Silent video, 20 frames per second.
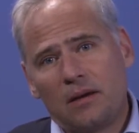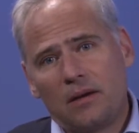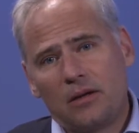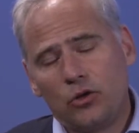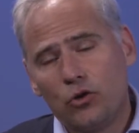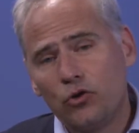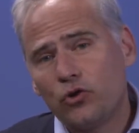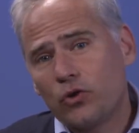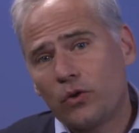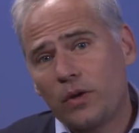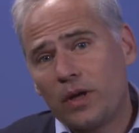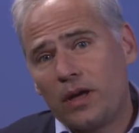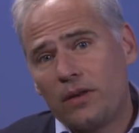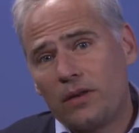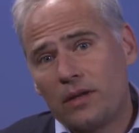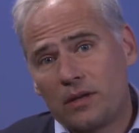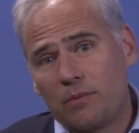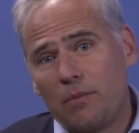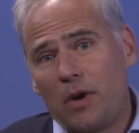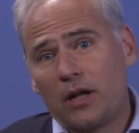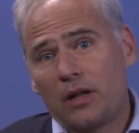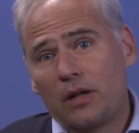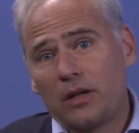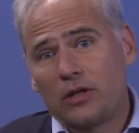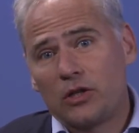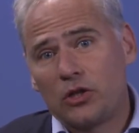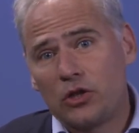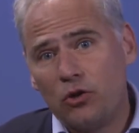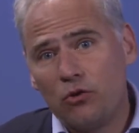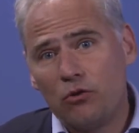Usually, this model
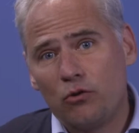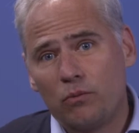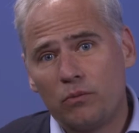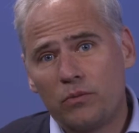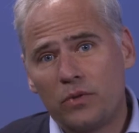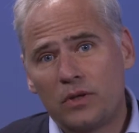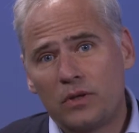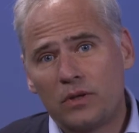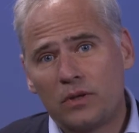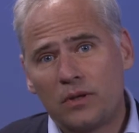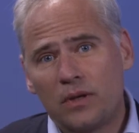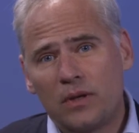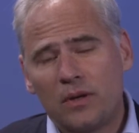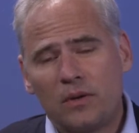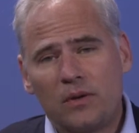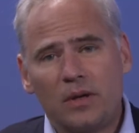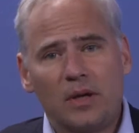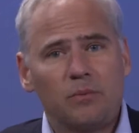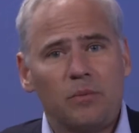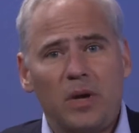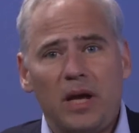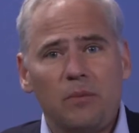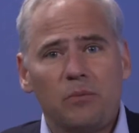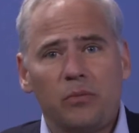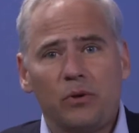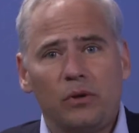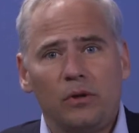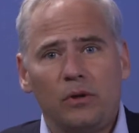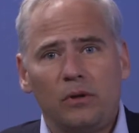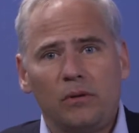assumes that
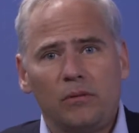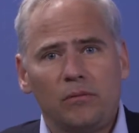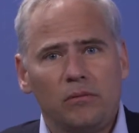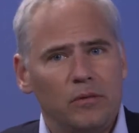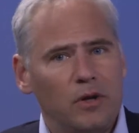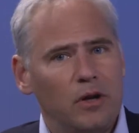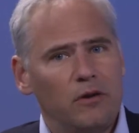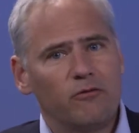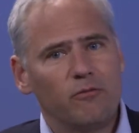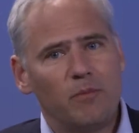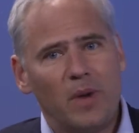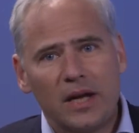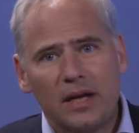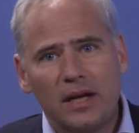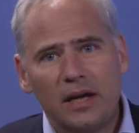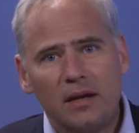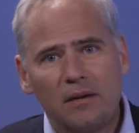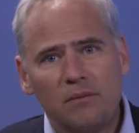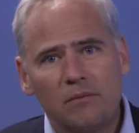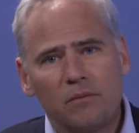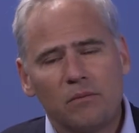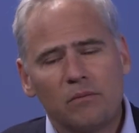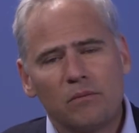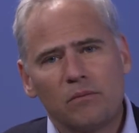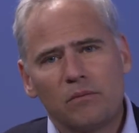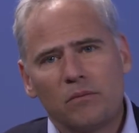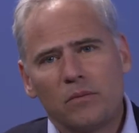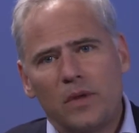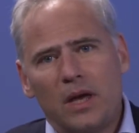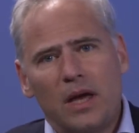people love money,
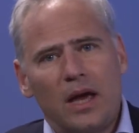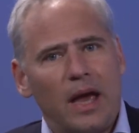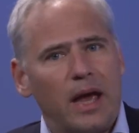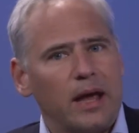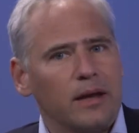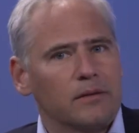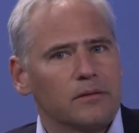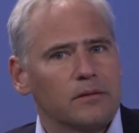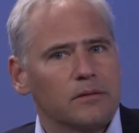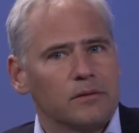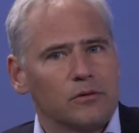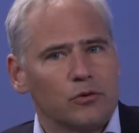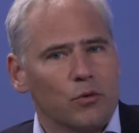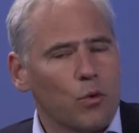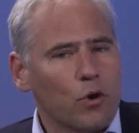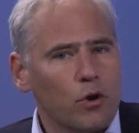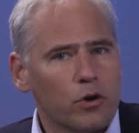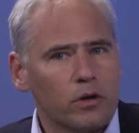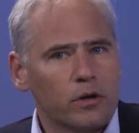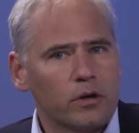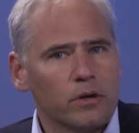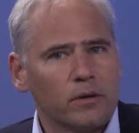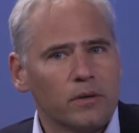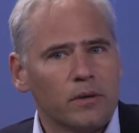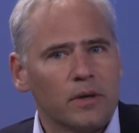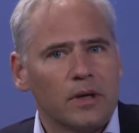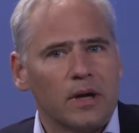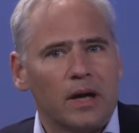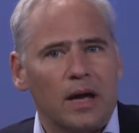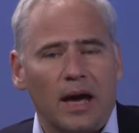they hate to work,
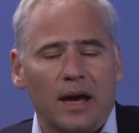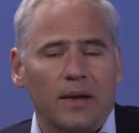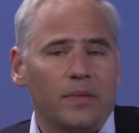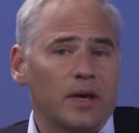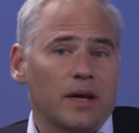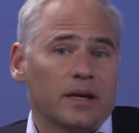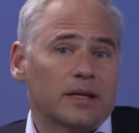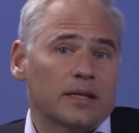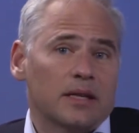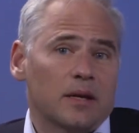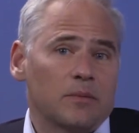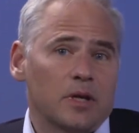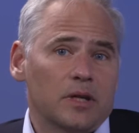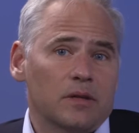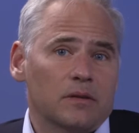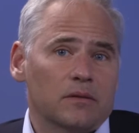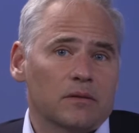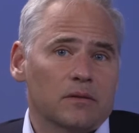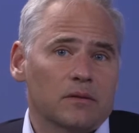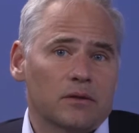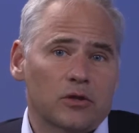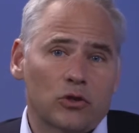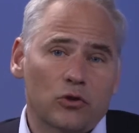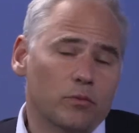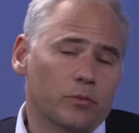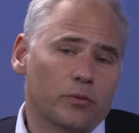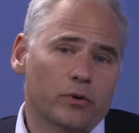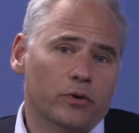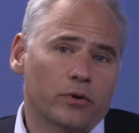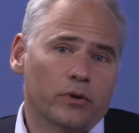and they exhibit
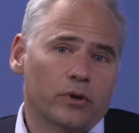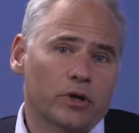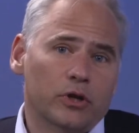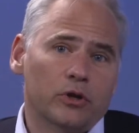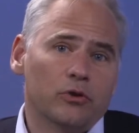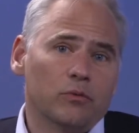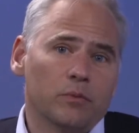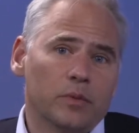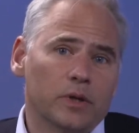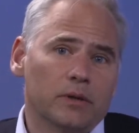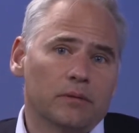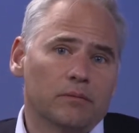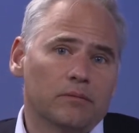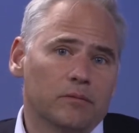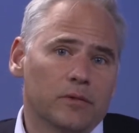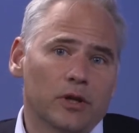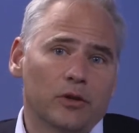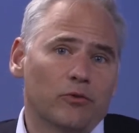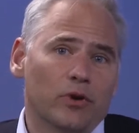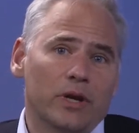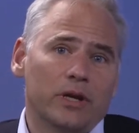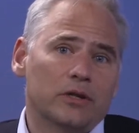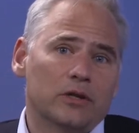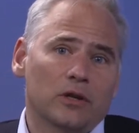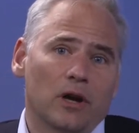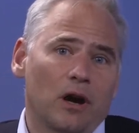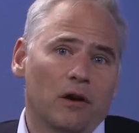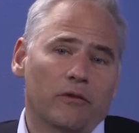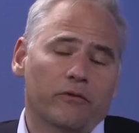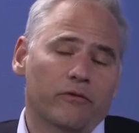superhuman degrees
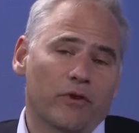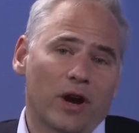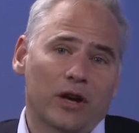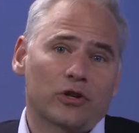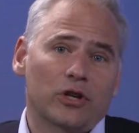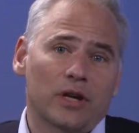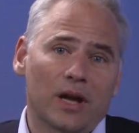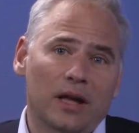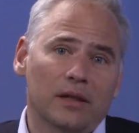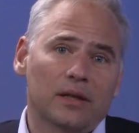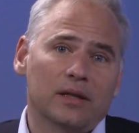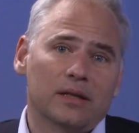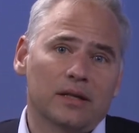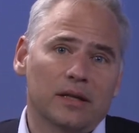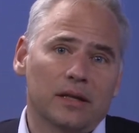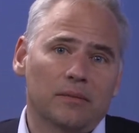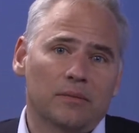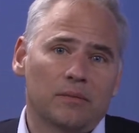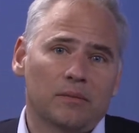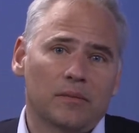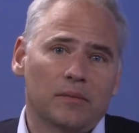of rationality.